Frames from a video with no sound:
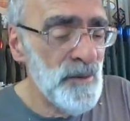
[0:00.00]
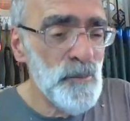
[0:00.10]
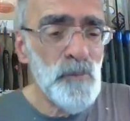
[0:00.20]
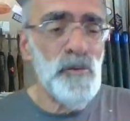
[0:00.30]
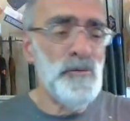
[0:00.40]
I'm
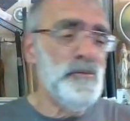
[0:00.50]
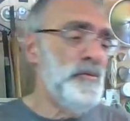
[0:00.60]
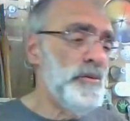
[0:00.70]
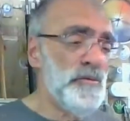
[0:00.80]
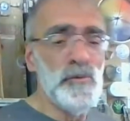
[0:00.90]
not bothered
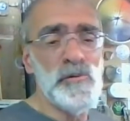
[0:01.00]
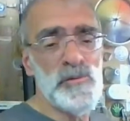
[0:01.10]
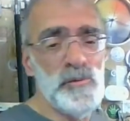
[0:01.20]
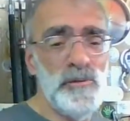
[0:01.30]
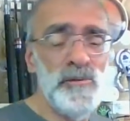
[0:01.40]
for the
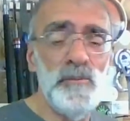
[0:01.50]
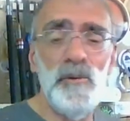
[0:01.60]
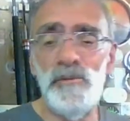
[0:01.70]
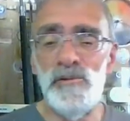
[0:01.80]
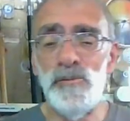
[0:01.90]
first one. There
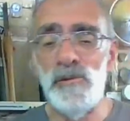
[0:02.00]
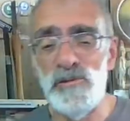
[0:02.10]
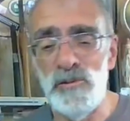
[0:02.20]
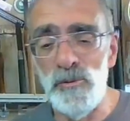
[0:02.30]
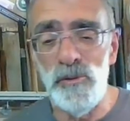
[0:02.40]
might be too much
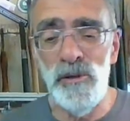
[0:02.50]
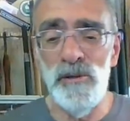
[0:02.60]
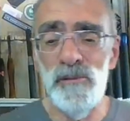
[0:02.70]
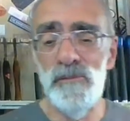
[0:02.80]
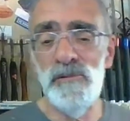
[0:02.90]

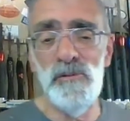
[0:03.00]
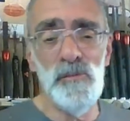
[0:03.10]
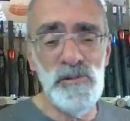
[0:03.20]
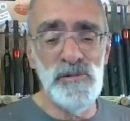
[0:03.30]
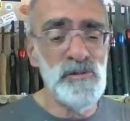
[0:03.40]
talking, too
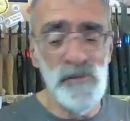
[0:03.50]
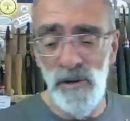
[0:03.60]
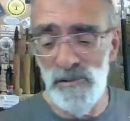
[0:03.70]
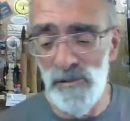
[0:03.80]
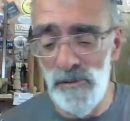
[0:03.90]
much
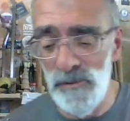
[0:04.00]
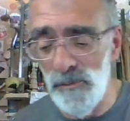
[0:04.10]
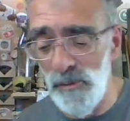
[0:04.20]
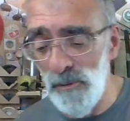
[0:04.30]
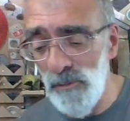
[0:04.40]
interaction. I
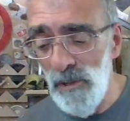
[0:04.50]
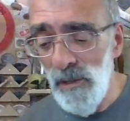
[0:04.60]
don't know.